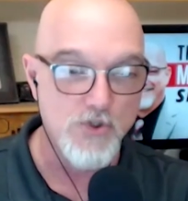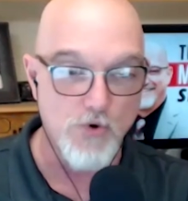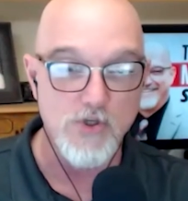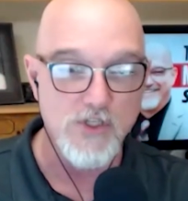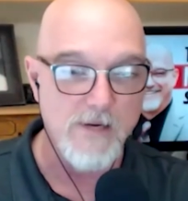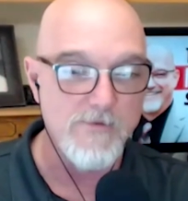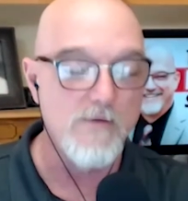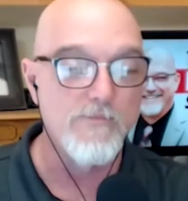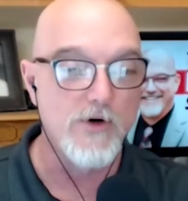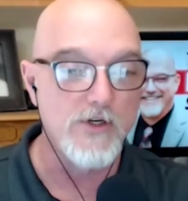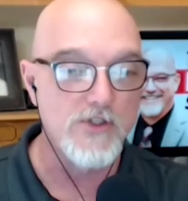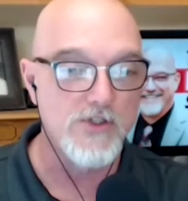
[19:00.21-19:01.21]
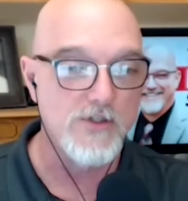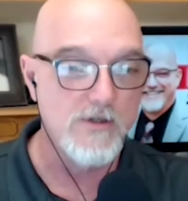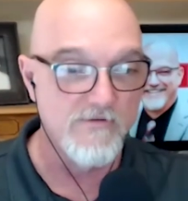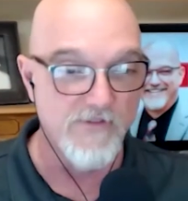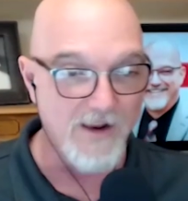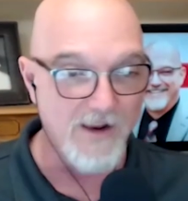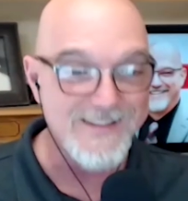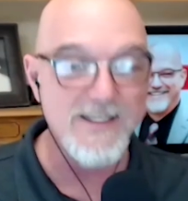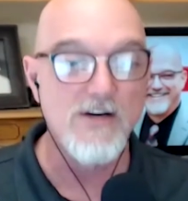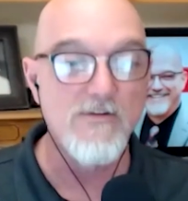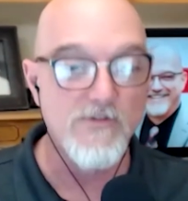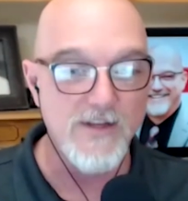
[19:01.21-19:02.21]
George W. Bush
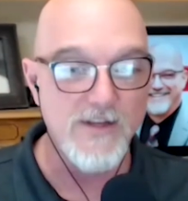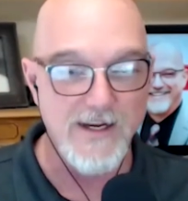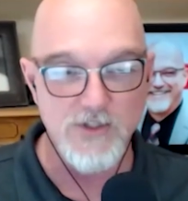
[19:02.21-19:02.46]
volunteered for the